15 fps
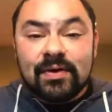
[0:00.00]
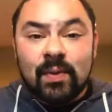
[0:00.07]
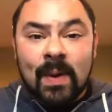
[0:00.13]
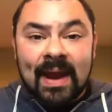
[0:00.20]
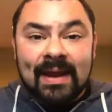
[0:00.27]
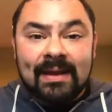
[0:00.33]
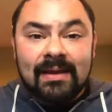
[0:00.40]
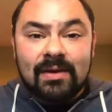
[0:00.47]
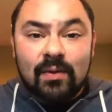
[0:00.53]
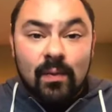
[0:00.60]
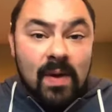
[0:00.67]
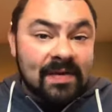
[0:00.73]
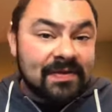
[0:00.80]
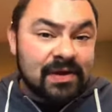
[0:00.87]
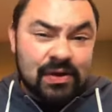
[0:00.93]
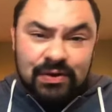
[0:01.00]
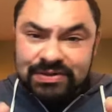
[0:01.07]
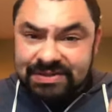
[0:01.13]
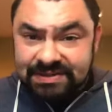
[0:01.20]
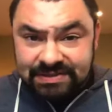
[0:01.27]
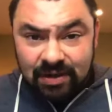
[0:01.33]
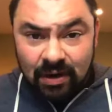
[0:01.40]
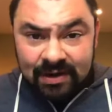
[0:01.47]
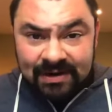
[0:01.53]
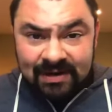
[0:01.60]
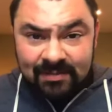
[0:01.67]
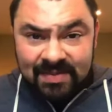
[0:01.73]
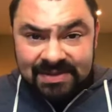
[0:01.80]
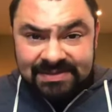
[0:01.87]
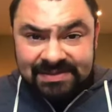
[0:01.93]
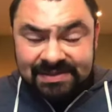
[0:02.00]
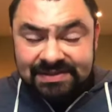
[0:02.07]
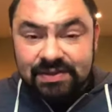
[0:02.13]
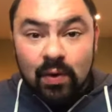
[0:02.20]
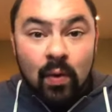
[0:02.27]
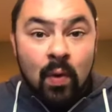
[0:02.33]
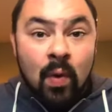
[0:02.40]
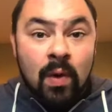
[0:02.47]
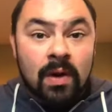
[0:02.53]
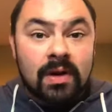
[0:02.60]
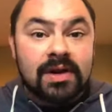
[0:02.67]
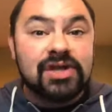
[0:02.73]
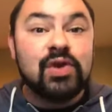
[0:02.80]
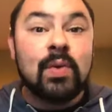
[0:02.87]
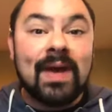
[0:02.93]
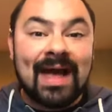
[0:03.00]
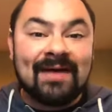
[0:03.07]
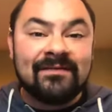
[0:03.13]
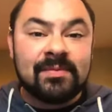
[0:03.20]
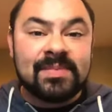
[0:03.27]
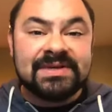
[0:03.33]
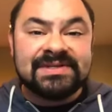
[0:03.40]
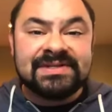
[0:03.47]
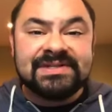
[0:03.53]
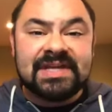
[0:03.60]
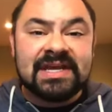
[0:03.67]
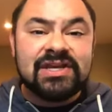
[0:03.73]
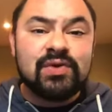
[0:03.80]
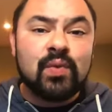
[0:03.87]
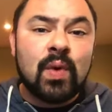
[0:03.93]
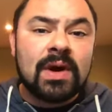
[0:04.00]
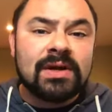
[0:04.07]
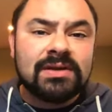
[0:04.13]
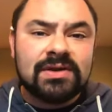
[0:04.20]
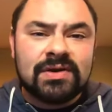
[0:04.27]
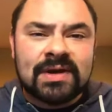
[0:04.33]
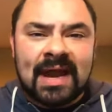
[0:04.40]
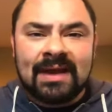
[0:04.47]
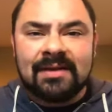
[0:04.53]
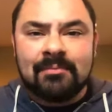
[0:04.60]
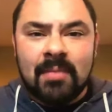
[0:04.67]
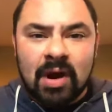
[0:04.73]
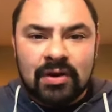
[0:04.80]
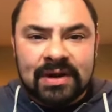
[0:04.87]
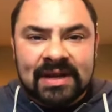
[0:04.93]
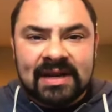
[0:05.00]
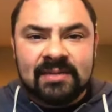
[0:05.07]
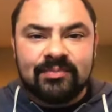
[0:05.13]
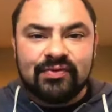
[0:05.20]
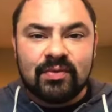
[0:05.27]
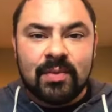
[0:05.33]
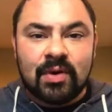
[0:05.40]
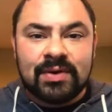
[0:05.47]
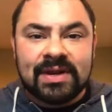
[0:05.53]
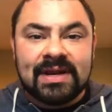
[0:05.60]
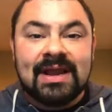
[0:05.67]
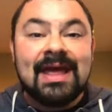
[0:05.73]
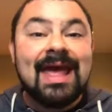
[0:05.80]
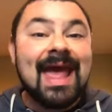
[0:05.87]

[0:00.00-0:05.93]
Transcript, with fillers: way, whether you're starting a business or you have a business and you want to learn how to market it, promote it,